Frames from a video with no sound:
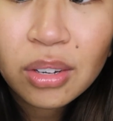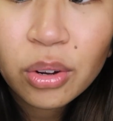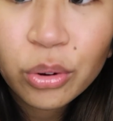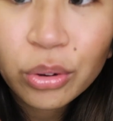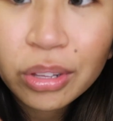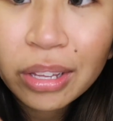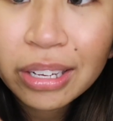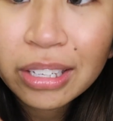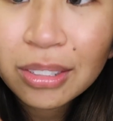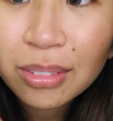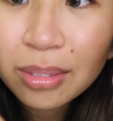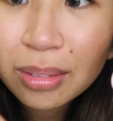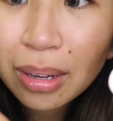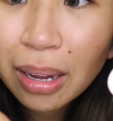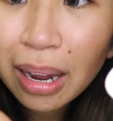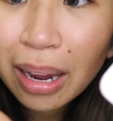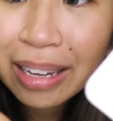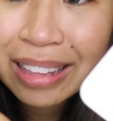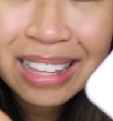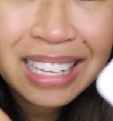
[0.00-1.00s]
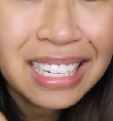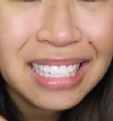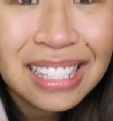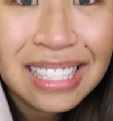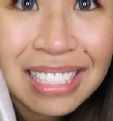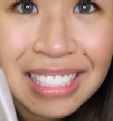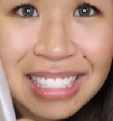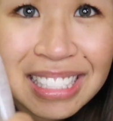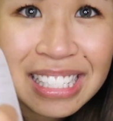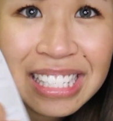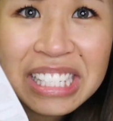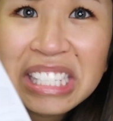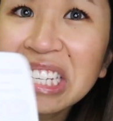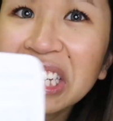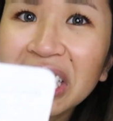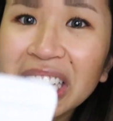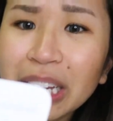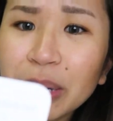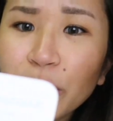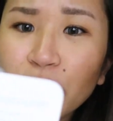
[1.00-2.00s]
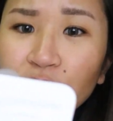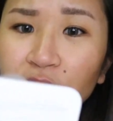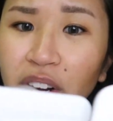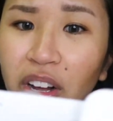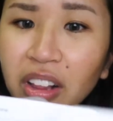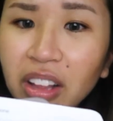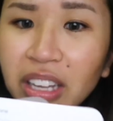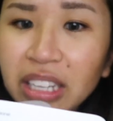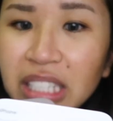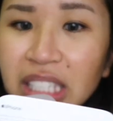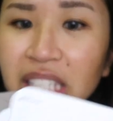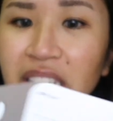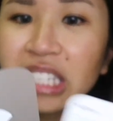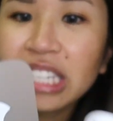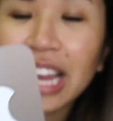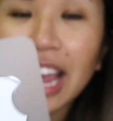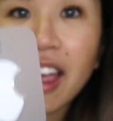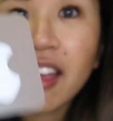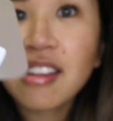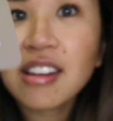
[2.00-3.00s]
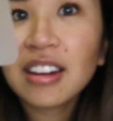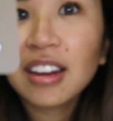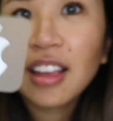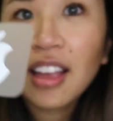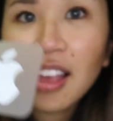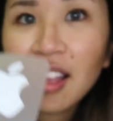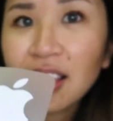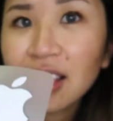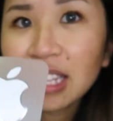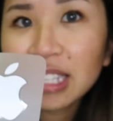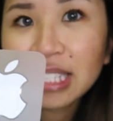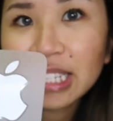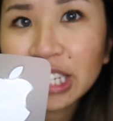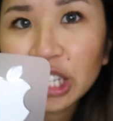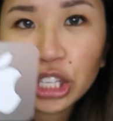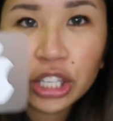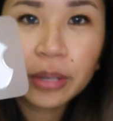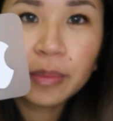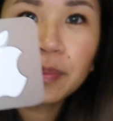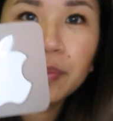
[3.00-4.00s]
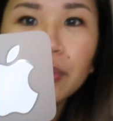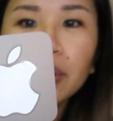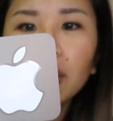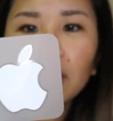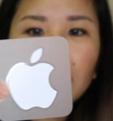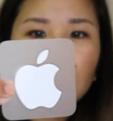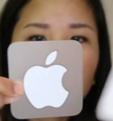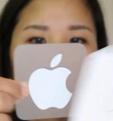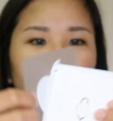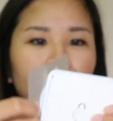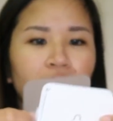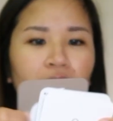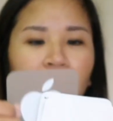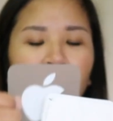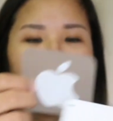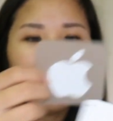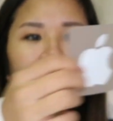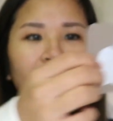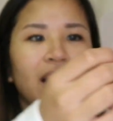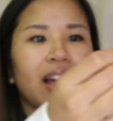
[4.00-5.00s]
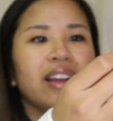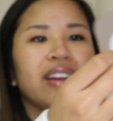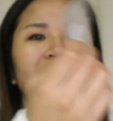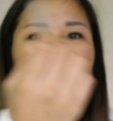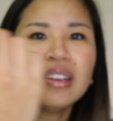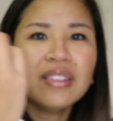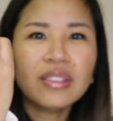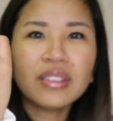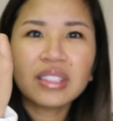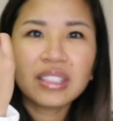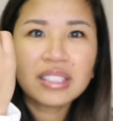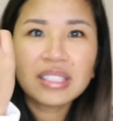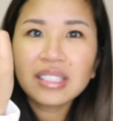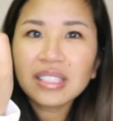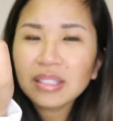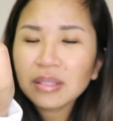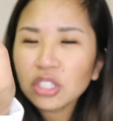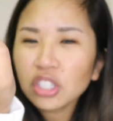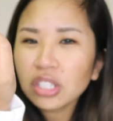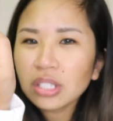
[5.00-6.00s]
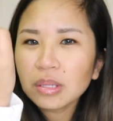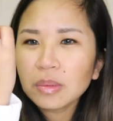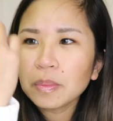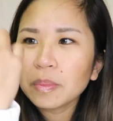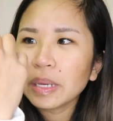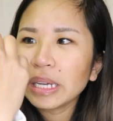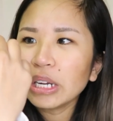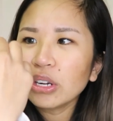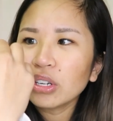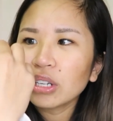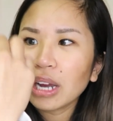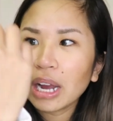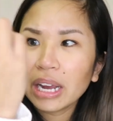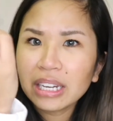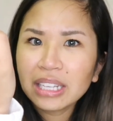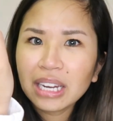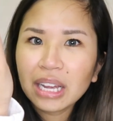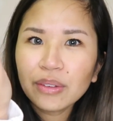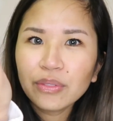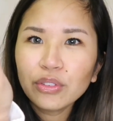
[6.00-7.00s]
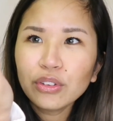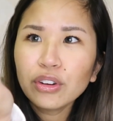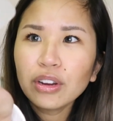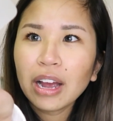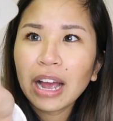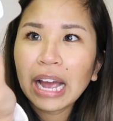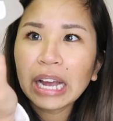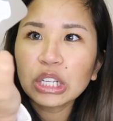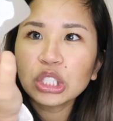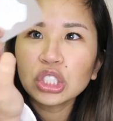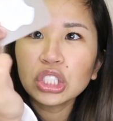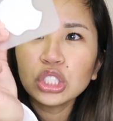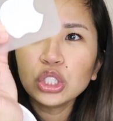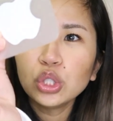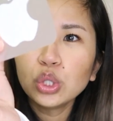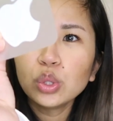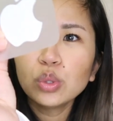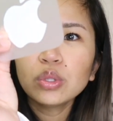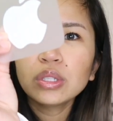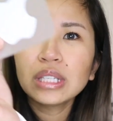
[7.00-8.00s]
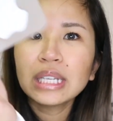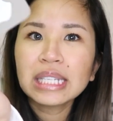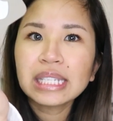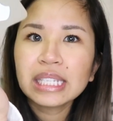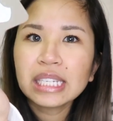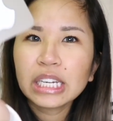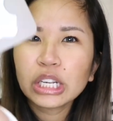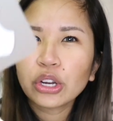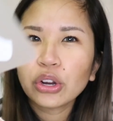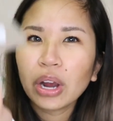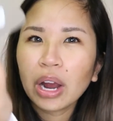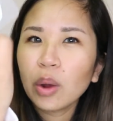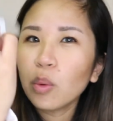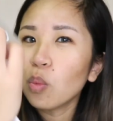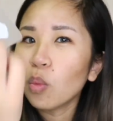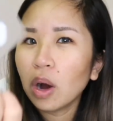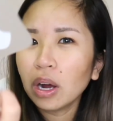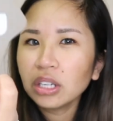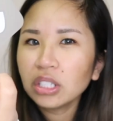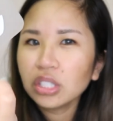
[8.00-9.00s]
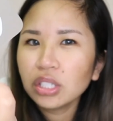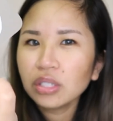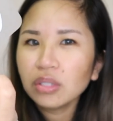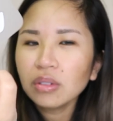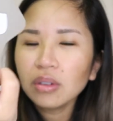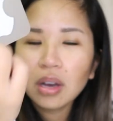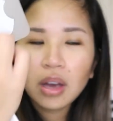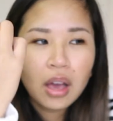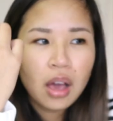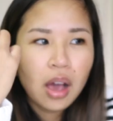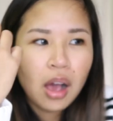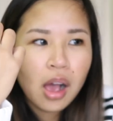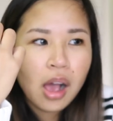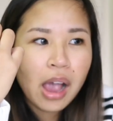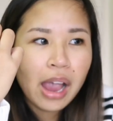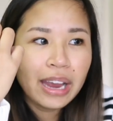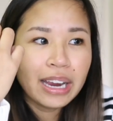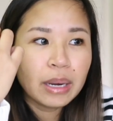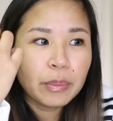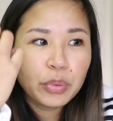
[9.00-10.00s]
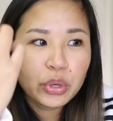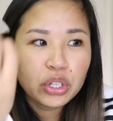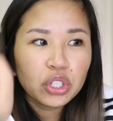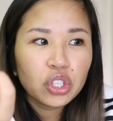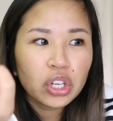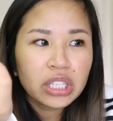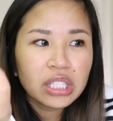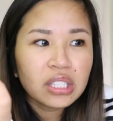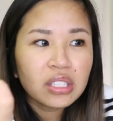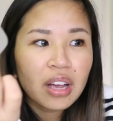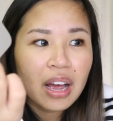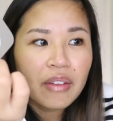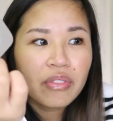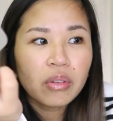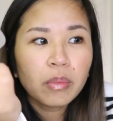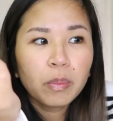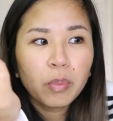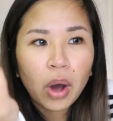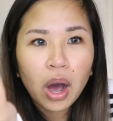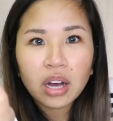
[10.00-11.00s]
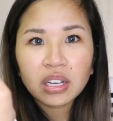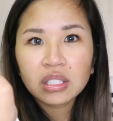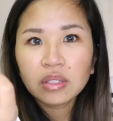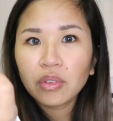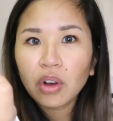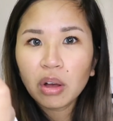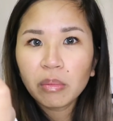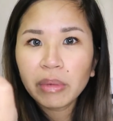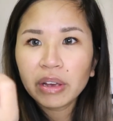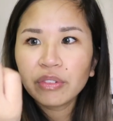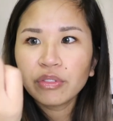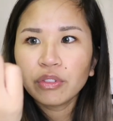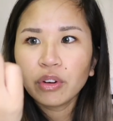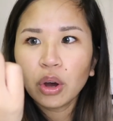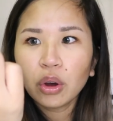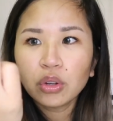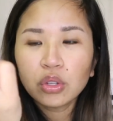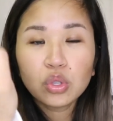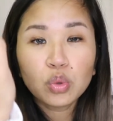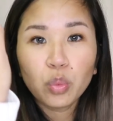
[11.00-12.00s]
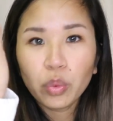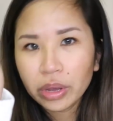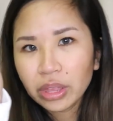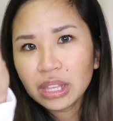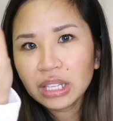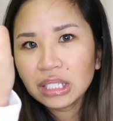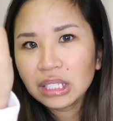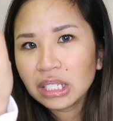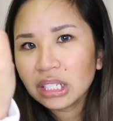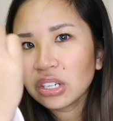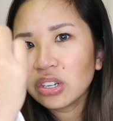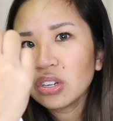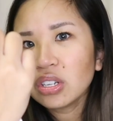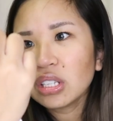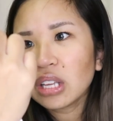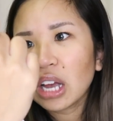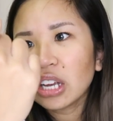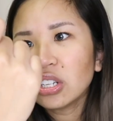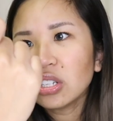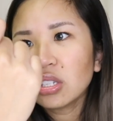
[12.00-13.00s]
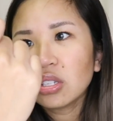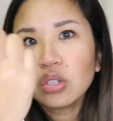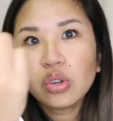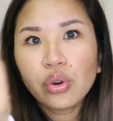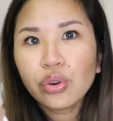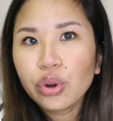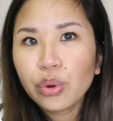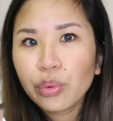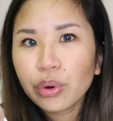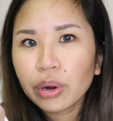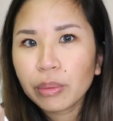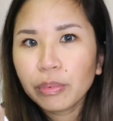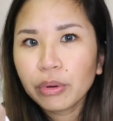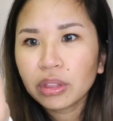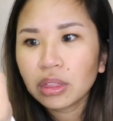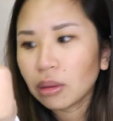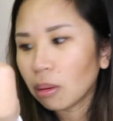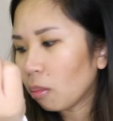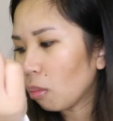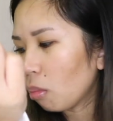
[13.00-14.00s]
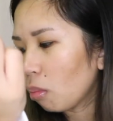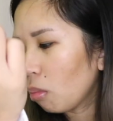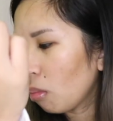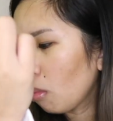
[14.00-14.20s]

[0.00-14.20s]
or like, I think it's like a disclaimer in all honesty and the sticker. I, I never, is this just me or I never actually use this sticker. I want to, and I'm pretty sure I still have the box of all my phones with the stickers. I just don't know where to put them.